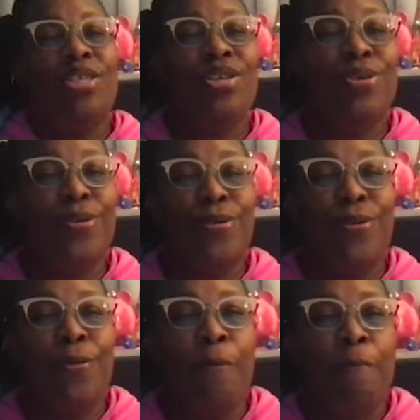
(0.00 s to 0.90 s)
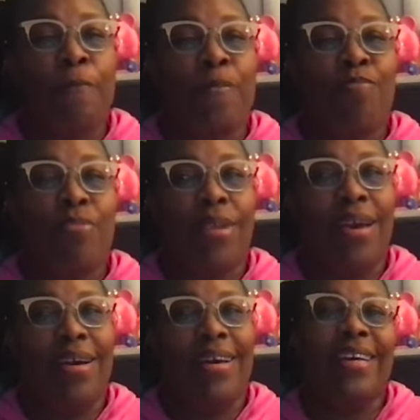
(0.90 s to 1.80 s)
two,
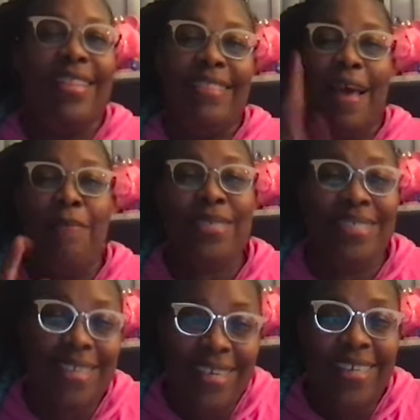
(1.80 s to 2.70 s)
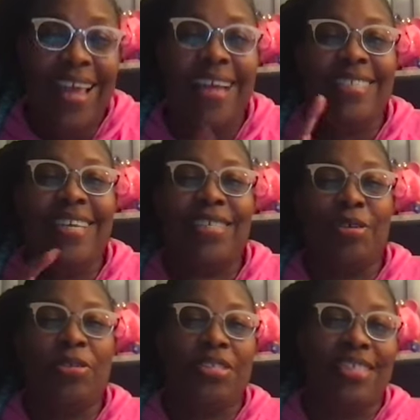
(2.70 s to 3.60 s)
that machine actually had to
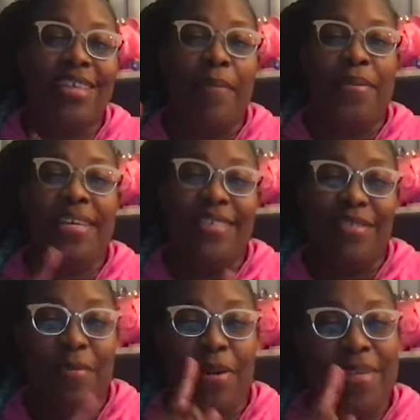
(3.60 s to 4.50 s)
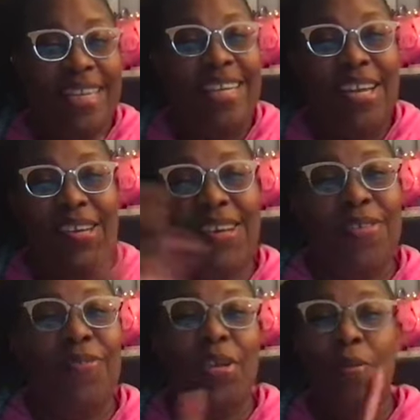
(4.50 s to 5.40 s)
go to the shop because of something I did. In another
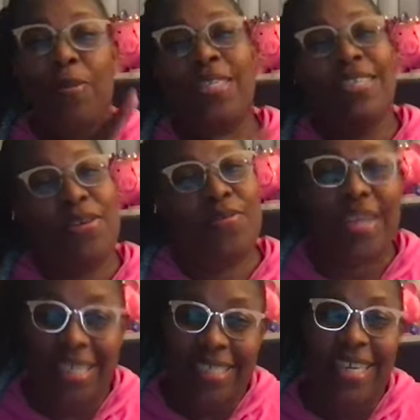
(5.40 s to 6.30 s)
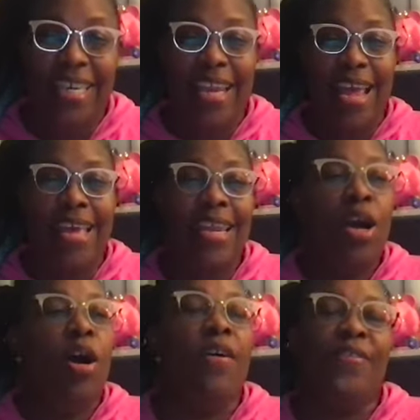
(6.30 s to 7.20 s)
video, I'm going to tell you what I did, and
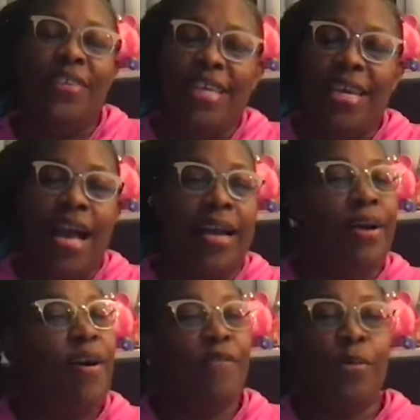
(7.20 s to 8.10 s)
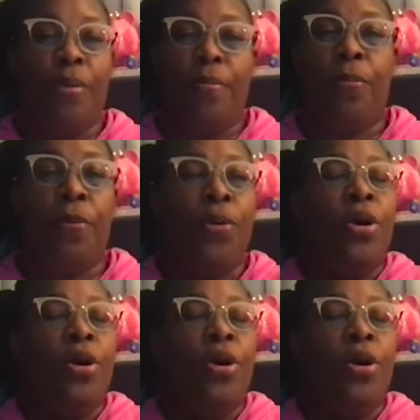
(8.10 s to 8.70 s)
hopefully, I can offer people